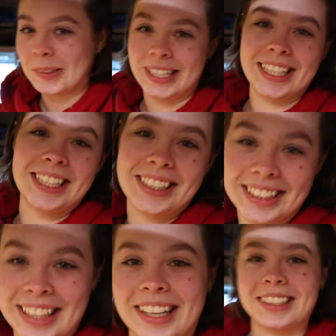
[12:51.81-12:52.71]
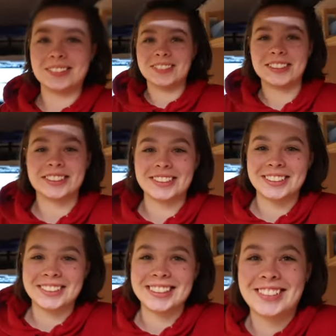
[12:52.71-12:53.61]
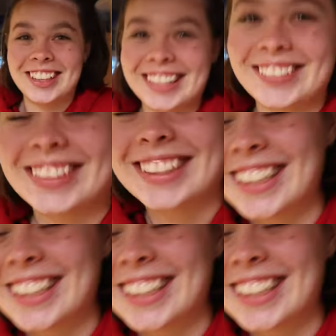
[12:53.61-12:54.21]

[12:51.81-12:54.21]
we? I'm not doing really well.